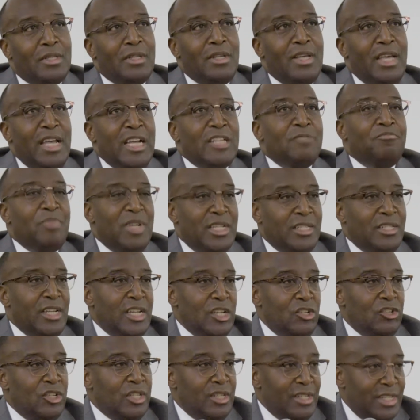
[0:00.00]

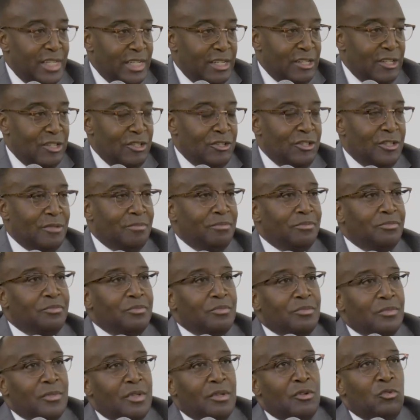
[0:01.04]
expectation is
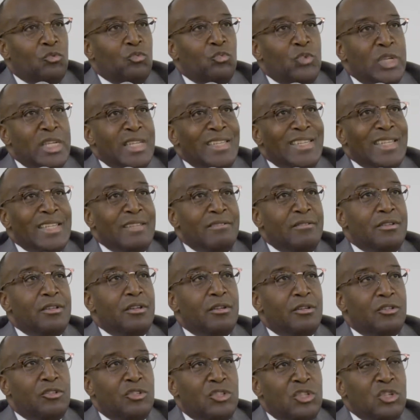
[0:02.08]
we
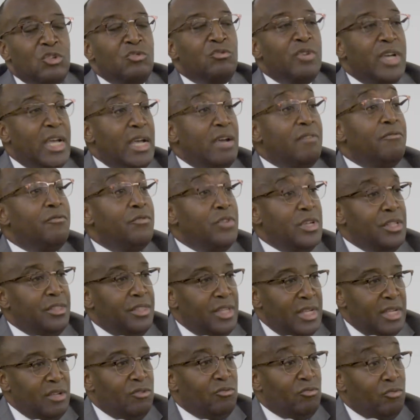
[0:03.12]
can do
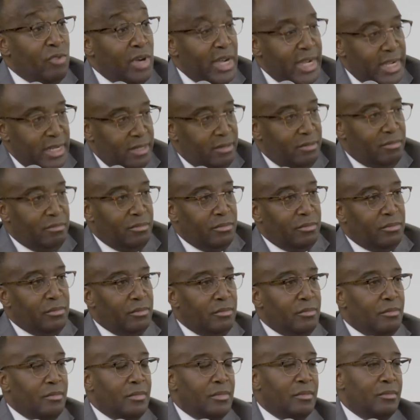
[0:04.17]
everything right
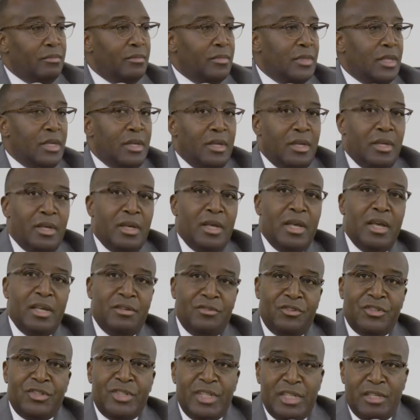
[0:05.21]

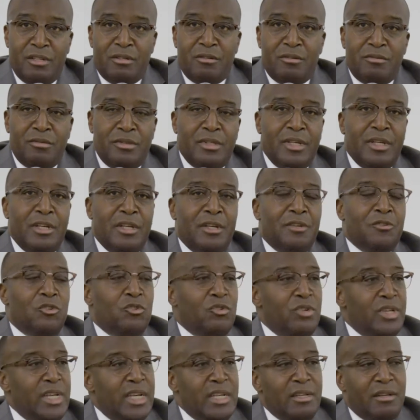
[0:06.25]
and still
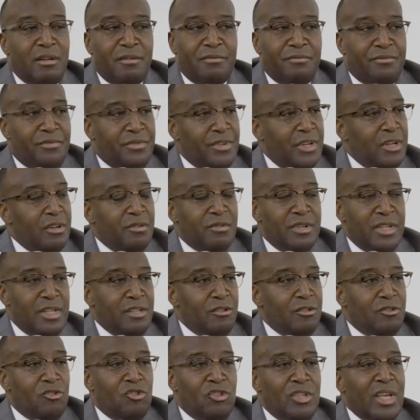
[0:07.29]
create a
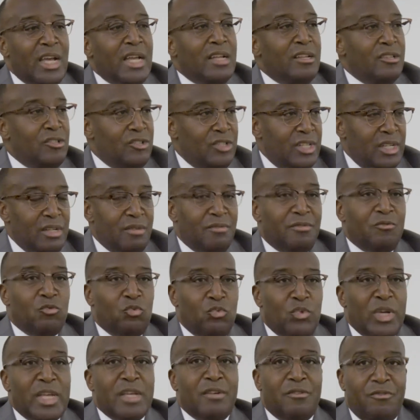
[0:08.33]
very
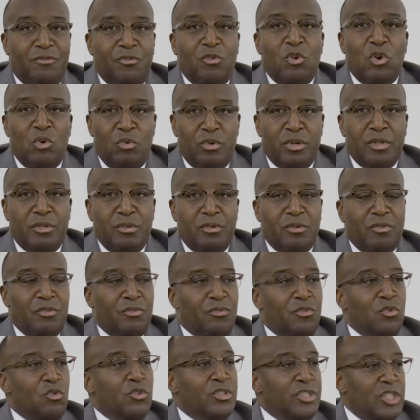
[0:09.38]
challenging way forward
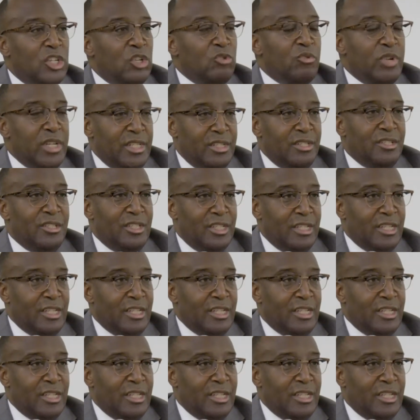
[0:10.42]
for generations to